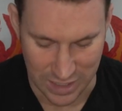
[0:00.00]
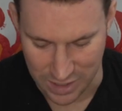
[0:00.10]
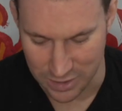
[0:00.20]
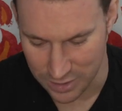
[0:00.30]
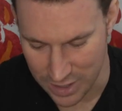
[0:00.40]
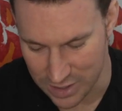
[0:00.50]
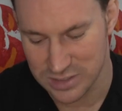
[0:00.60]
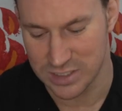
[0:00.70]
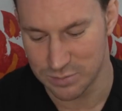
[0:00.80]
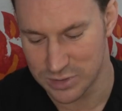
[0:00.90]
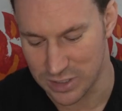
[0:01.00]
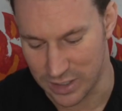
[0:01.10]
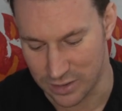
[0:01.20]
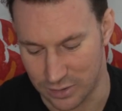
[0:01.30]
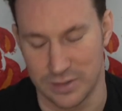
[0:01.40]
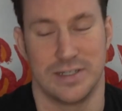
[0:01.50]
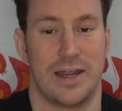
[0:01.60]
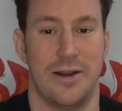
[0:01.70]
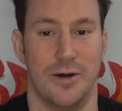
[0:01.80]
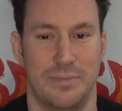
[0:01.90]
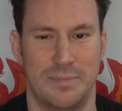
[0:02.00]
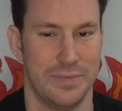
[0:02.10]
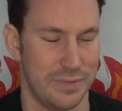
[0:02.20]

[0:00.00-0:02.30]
And it seems like, or at least I hope,